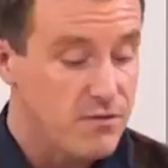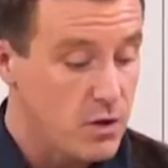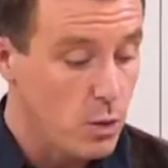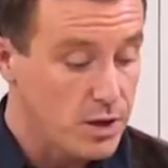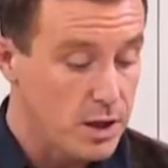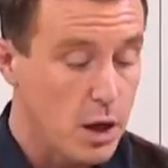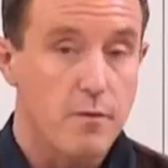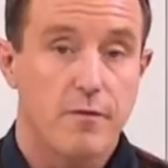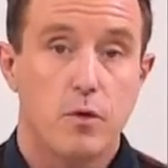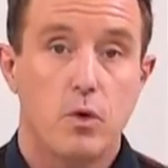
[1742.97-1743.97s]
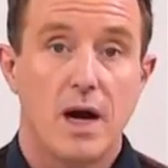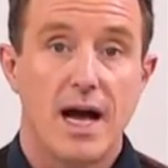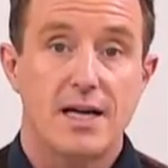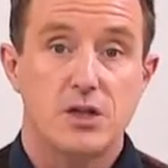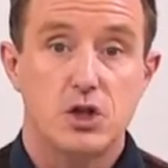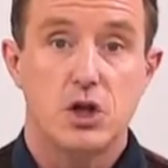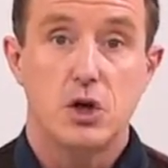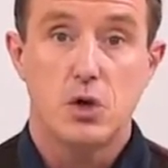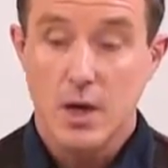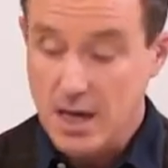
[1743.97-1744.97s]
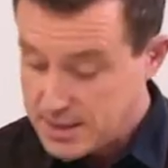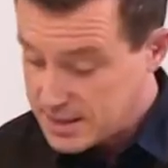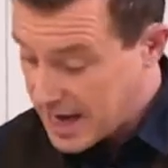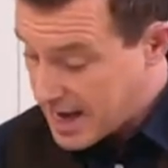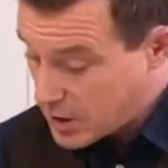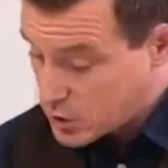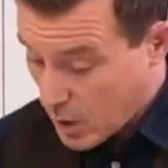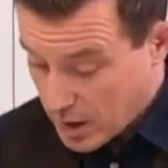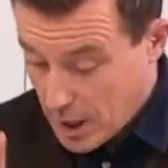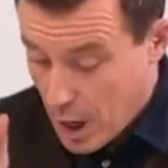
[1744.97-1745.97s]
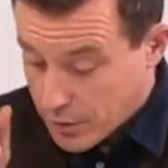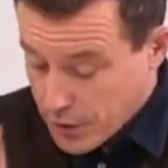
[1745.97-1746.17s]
if you want to go for uh, two today as well.